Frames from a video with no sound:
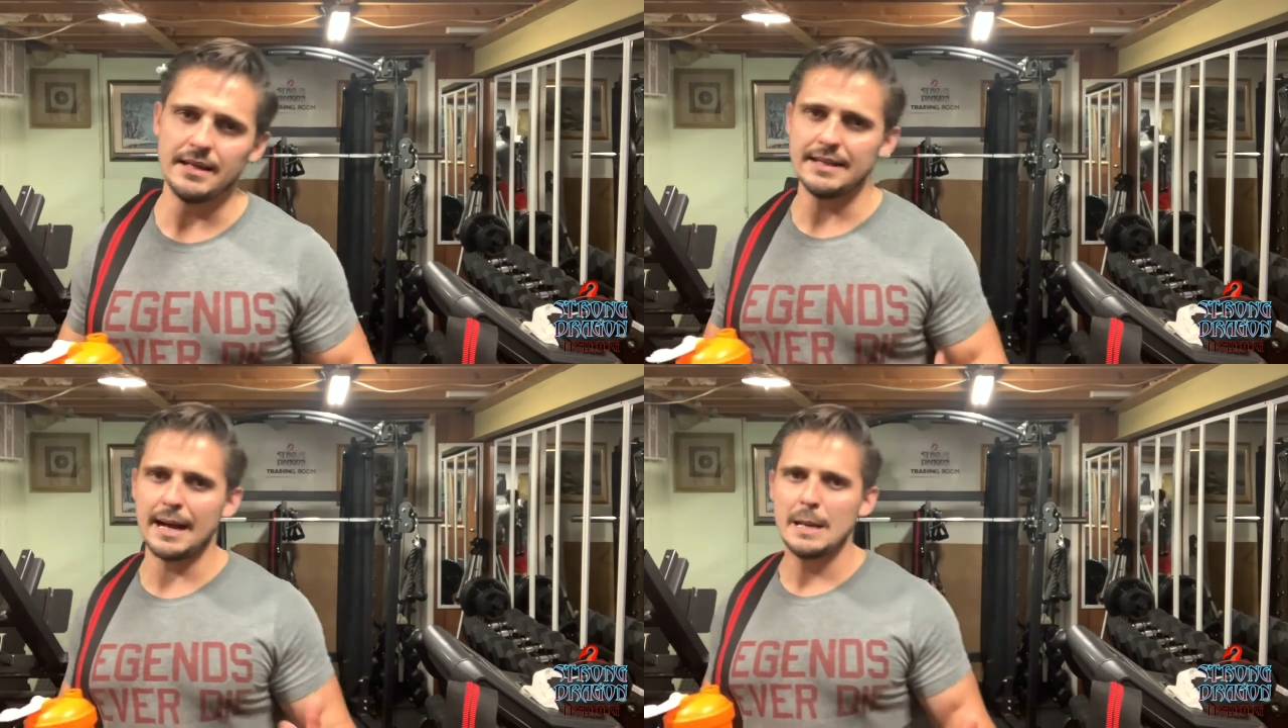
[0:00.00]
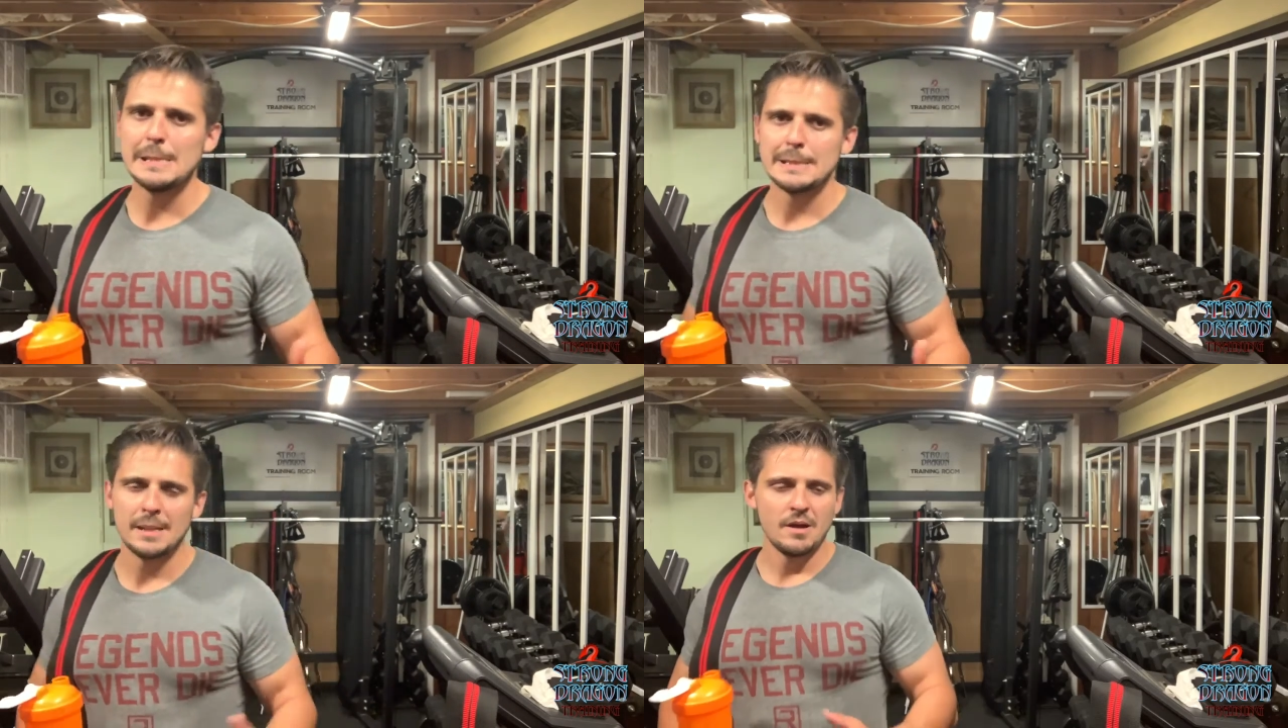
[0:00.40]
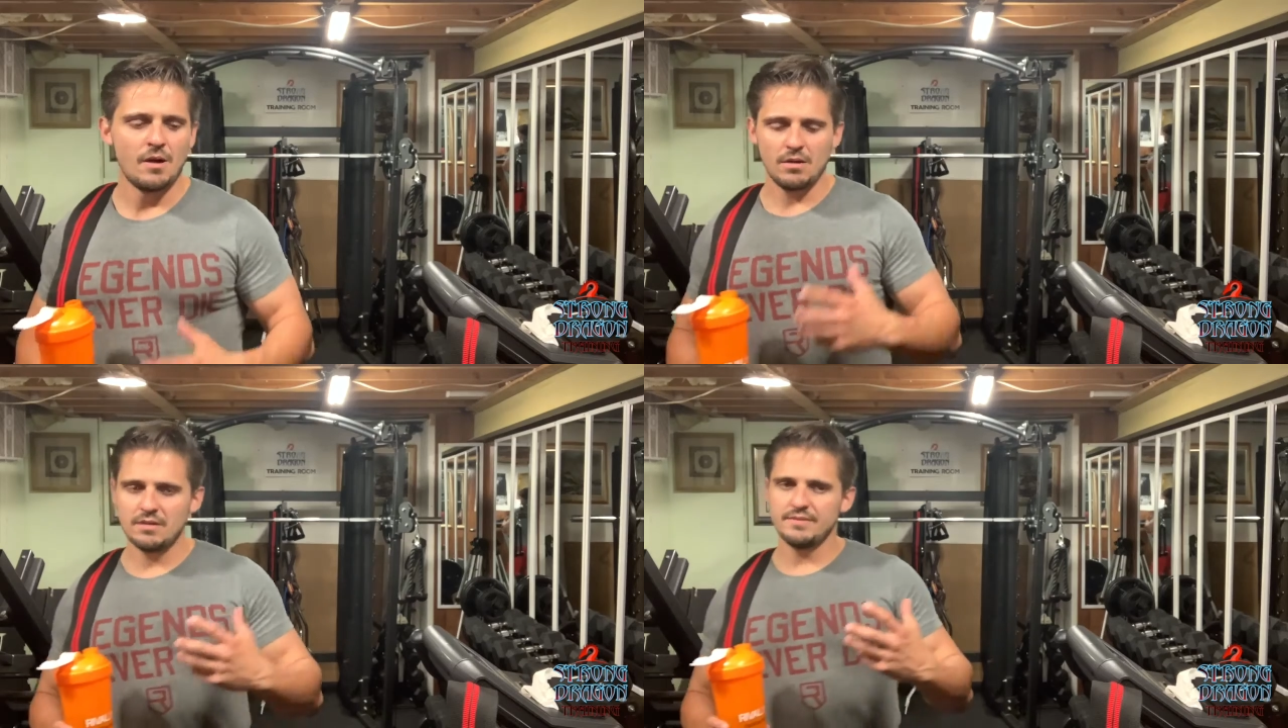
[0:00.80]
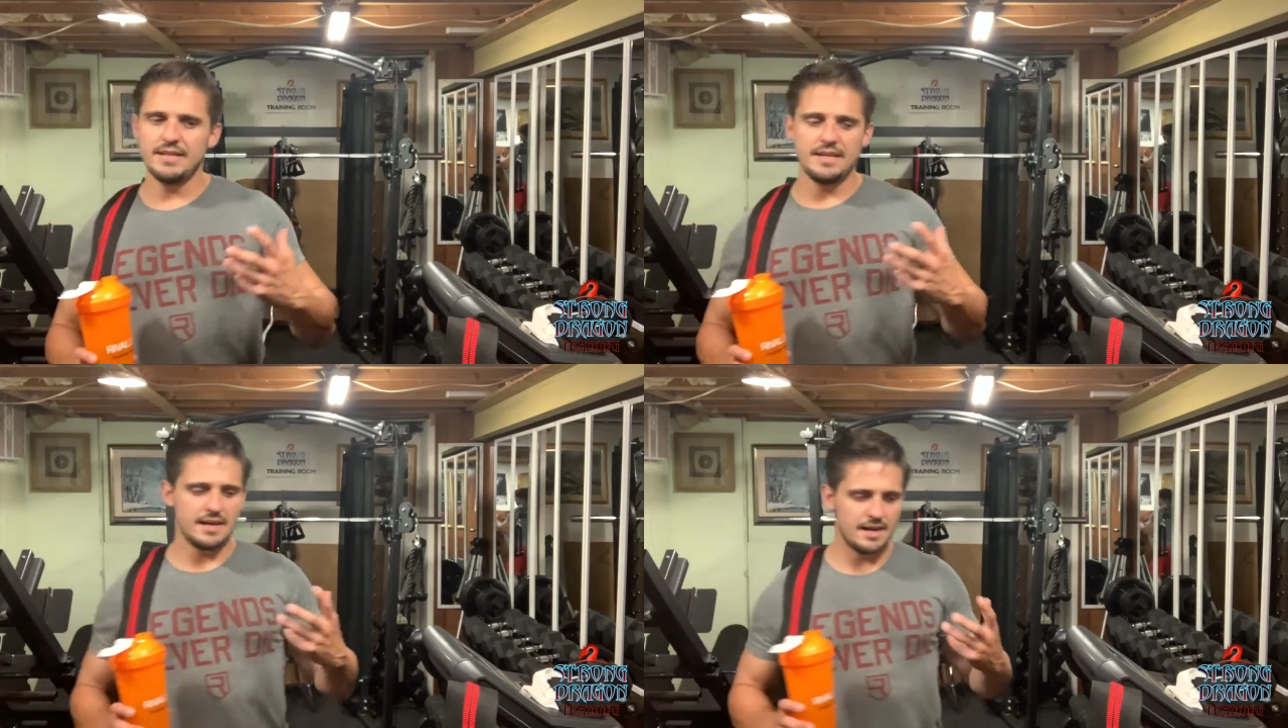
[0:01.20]
that all of
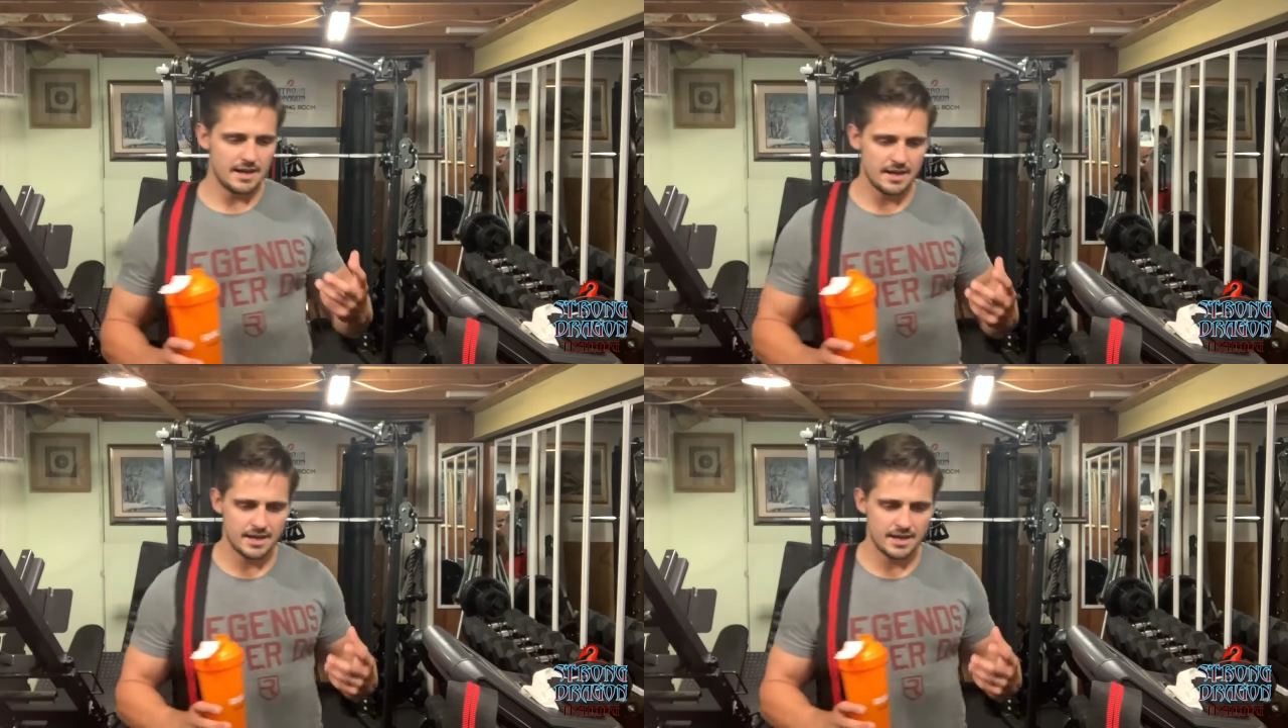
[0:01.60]
the